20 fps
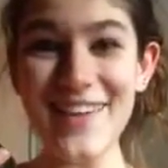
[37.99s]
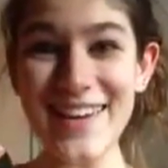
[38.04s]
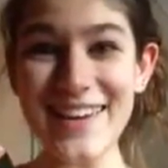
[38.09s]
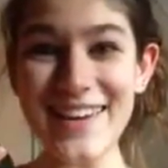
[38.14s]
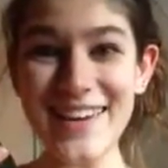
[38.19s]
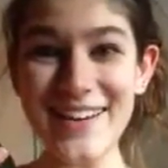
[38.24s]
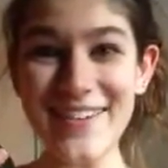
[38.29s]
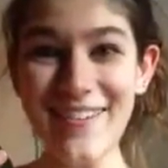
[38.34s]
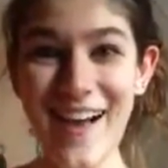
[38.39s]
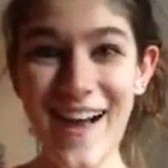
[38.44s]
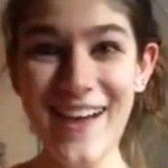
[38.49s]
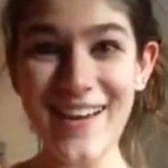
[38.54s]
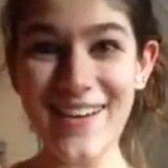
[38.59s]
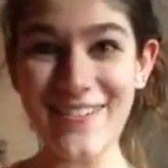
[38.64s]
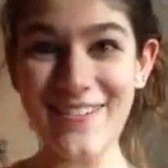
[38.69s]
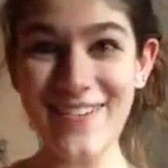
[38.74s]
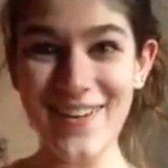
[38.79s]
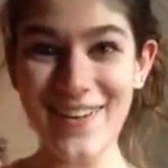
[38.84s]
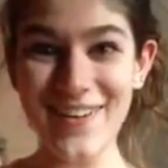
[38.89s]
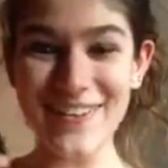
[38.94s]
making
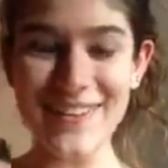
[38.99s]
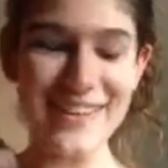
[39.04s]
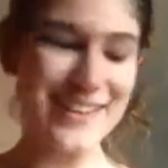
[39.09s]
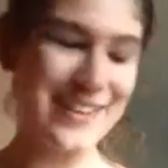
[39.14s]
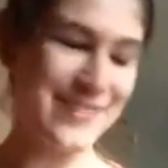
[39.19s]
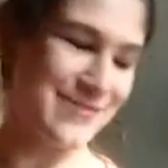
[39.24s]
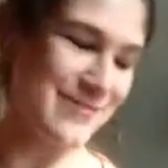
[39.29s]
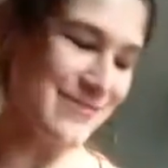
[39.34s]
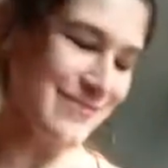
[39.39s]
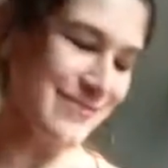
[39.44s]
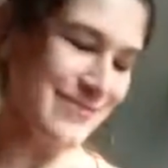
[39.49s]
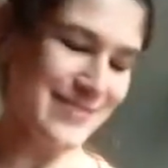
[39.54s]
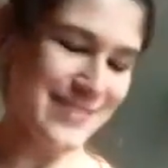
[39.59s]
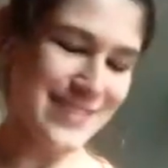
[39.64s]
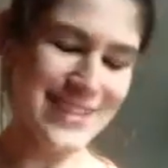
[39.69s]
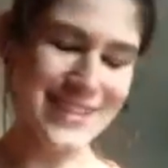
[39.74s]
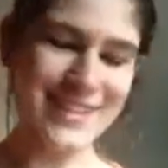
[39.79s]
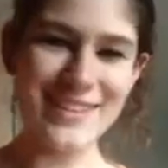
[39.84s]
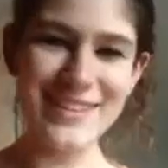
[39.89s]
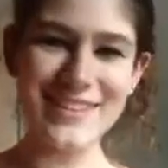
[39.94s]
guacamole.
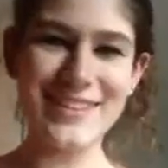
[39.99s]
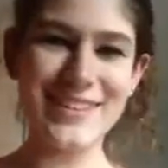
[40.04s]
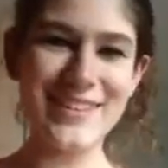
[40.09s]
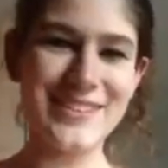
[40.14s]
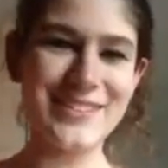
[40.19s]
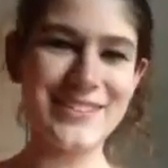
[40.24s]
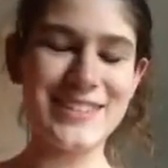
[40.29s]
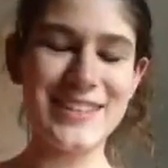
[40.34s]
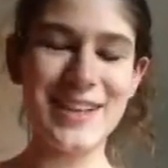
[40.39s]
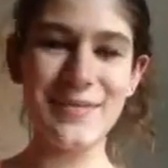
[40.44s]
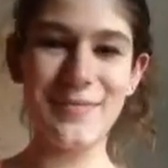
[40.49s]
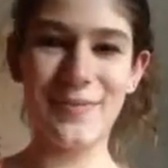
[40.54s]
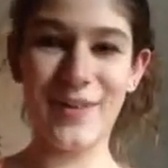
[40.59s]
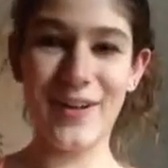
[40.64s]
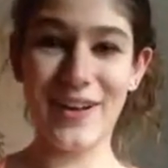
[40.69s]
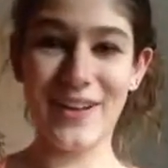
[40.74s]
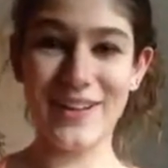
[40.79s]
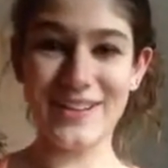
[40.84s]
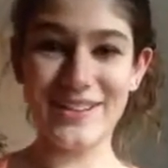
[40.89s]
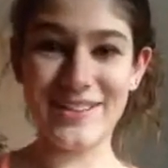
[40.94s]
So step
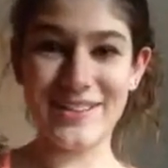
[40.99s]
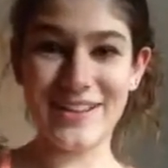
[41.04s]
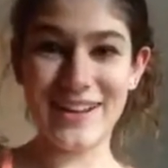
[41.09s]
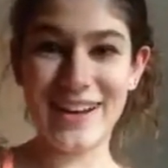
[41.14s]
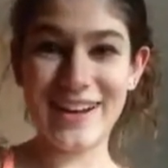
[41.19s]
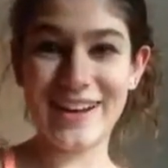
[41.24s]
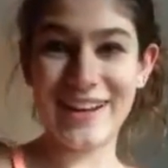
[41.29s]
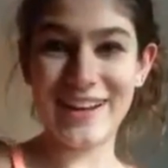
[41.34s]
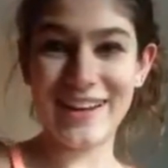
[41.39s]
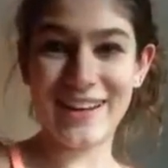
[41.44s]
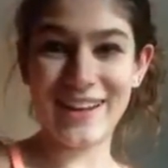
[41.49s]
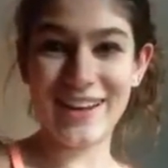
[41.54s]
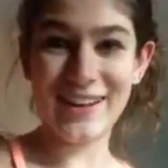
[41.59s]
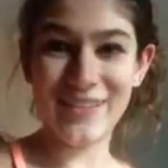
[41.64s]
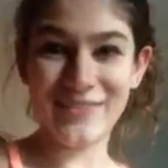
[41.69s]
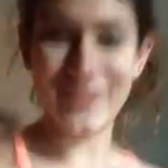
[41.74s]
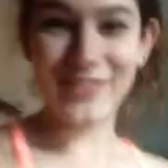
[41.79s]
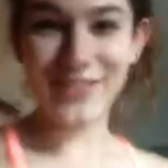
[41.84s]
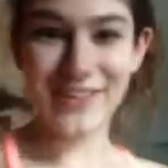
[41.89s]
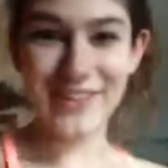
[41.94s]
one, you gotta get a
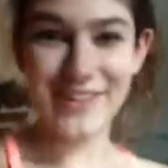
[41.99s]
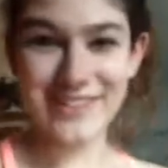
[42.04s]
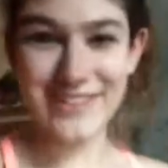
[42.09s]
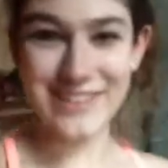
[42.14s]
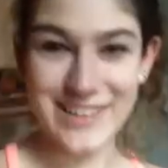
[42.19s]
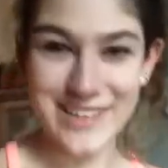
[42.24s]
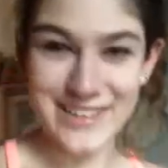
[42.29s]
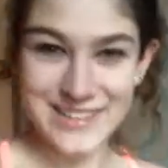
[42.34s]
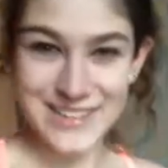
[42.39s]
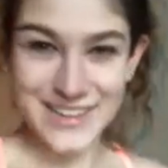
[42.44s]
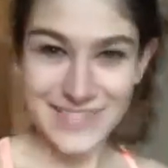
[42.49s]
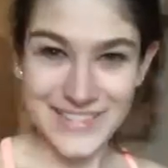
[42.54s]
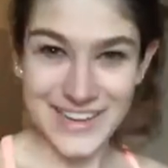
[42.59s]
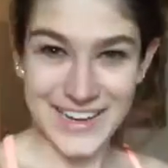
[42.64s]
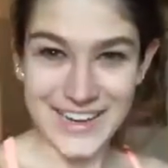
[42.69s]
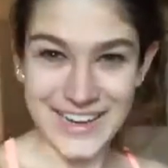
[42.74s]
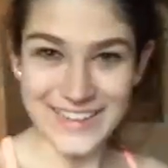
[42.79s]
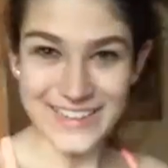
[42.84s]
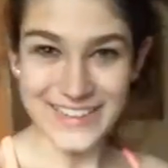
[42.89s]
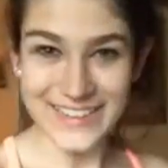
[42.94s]
cutting board, because I'm not
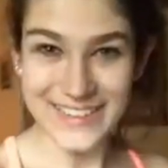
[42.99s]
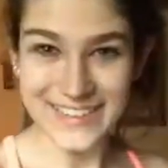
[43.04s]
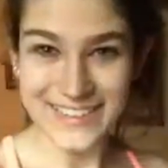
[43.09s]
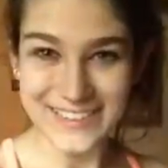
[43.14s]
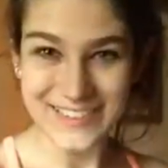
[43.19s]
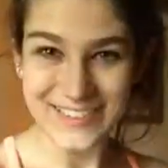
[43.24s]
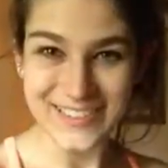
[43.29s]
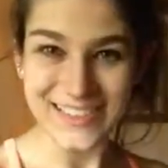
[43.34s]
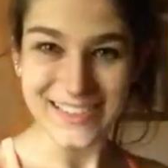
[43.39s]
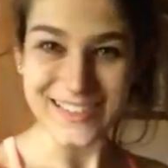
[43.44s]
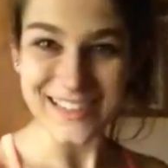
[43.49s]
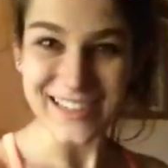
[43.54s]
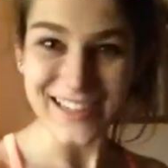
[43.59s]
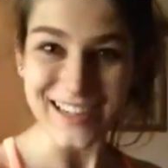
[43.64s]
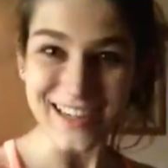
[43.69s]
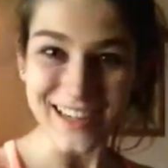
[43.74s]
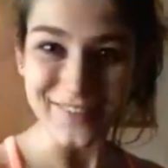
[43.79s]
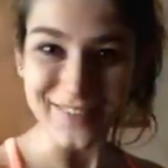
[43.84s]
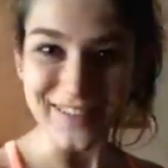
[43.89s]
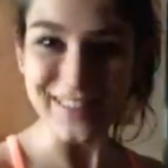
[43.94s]
editing this, you guys
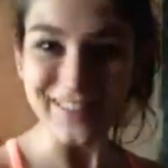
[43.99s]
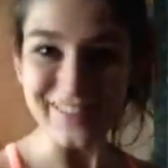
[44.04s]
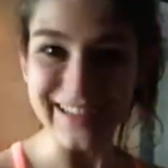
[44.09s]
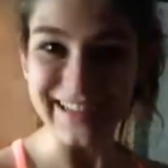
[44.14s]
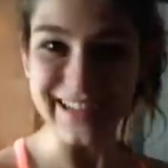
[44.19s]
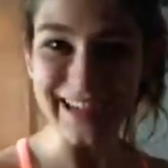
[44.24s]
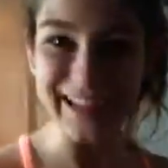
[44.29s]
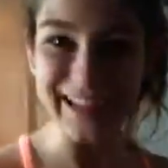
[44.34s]
gotta come with me to